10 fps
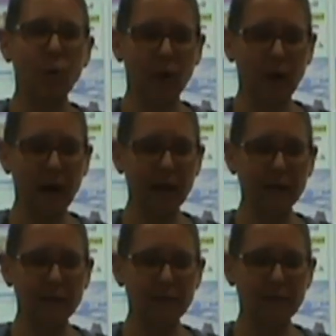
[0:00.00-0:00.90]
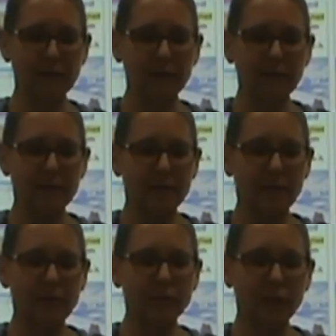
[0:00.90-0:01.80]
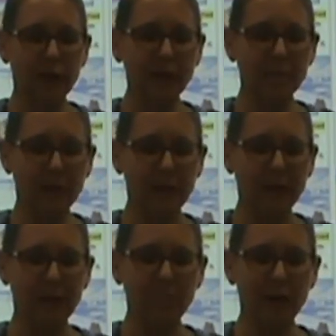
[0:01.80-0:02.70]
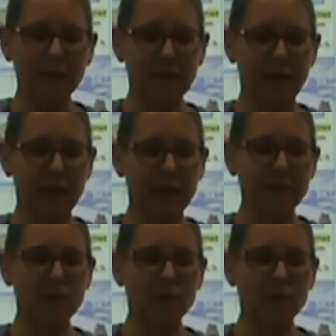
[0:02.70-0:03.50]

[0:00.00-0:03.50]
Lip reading: or height of Granite Peak in Montana is